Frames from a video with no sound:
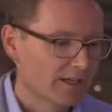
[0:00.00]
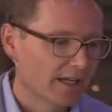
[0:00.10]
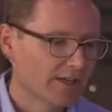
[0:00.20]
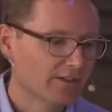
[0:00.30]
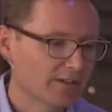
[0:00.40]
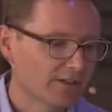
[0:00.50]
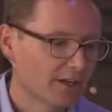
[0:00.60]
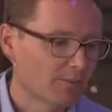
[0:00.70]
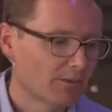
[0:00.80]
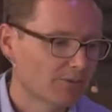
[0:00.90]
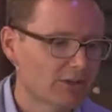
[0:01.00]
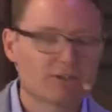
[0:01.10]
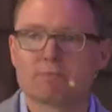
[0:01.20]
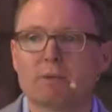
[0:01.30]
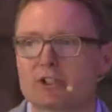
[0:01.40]
And there
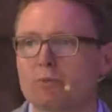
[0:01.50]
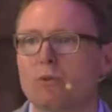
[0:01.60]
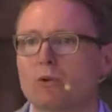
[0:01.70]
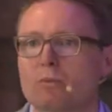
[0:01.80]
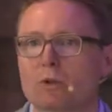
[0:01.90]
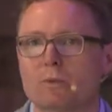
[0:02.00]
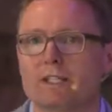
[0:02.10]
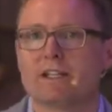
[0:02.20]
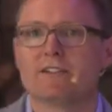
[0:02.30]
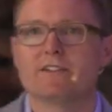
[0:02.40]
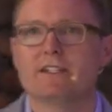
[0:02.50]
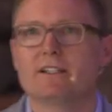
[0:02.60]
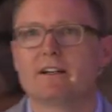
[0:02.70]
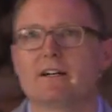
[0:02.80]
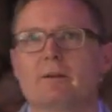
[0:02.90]
is much more what we can
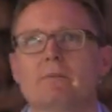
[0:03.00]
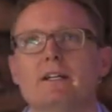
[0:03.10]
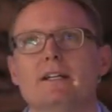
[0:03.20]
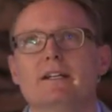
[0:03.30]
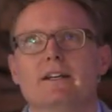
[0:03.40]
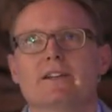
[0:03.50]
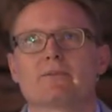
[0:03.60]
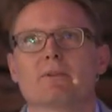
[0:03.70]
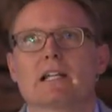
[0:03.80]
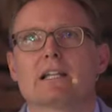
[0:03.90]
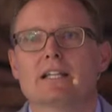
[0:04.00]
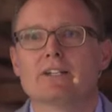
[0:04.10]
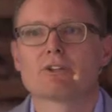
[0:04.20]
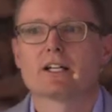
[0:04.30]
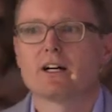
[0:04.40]
see as well
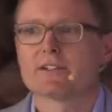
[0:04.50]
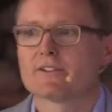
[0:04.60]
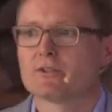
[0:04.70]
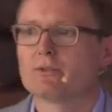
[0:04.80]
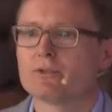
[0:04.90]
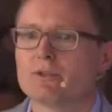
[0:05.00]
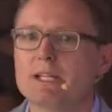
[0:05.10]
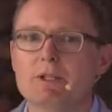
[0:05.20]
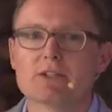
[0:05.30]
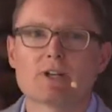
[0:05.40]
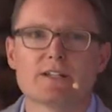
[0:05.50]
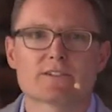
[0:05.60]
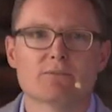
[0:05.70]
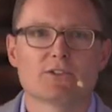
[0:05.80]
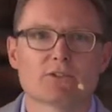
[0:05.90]
in regards to
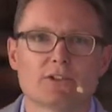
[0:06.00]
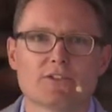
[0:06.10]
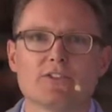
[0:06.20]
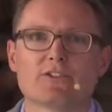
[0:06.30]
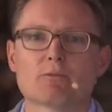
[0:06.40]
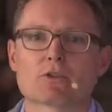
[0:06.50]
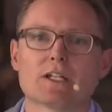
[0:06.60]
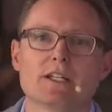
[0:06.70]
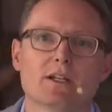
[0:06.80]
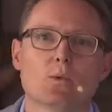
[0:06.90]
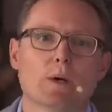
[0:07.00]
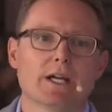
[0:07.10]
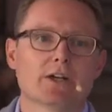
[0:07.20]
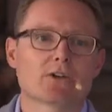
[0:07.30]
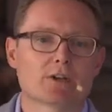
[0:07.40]
immigrants. We saw a system running
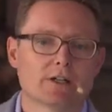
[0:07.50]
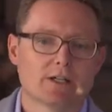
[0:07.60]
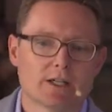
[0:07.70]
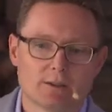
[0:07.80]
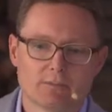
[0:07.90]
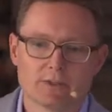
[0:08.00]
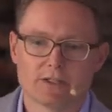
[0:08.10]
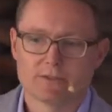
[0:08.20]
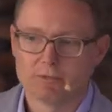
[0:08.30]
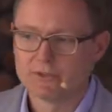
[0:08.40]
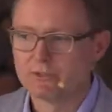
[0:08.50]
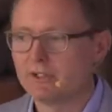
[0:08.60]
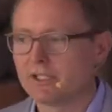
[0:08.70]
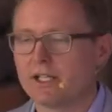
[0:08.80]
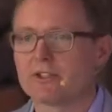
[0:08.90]
where a
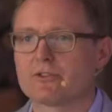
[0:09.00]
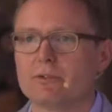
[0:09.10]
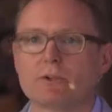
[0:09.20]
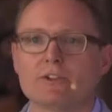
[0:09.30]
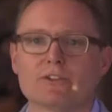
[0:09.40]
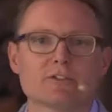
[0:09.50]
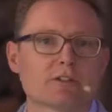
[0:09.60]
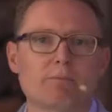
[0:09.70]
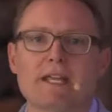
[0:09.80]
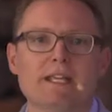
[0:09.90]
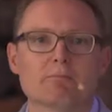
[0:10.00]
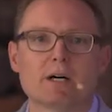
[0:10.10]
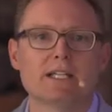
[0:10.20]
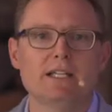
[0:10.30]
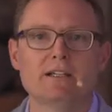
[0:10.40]
specific country is not paying
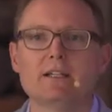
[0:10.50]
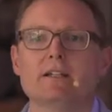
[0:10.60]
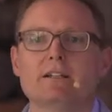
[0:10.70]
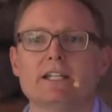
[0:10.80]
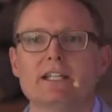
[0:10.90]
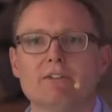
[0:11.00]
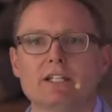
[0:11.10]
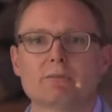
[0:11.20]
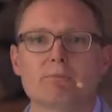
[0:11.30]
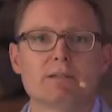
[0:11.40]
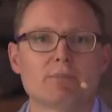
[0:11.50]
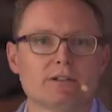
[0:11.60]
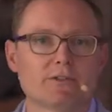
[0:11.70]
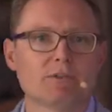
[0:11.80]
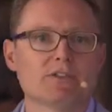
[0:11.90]
money. They're giving the
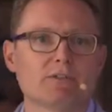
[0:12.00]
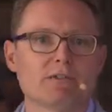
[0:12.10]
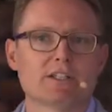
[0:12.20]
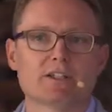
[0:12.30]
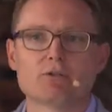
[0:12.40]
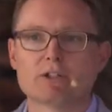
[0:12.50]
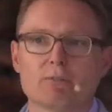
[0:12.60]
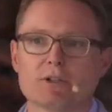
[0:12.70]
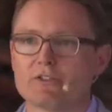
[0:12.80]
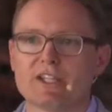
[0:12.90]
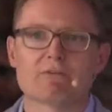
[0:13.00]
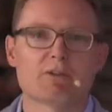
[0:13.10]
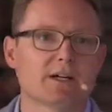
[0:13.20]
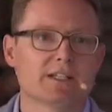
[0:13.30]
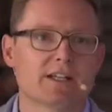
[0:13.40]
people specific token because
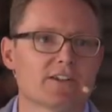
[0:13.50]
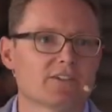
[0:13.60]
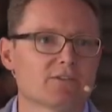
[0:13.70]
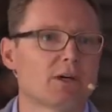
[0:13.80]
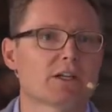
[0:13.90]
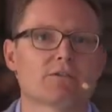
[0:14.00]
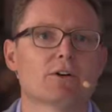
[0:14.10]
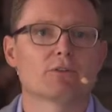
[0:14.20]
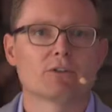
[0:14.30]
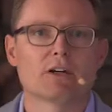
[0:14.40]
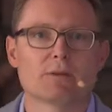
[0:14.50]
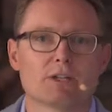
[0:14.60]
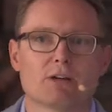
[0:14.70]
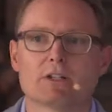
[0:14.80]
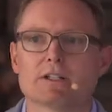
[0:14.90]
everybody has a smartphone
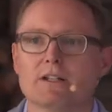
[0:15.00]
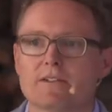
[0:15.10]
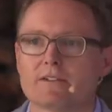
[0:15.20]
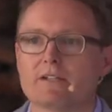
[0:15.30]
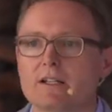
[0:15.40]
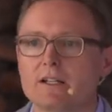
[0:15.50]
nowadays.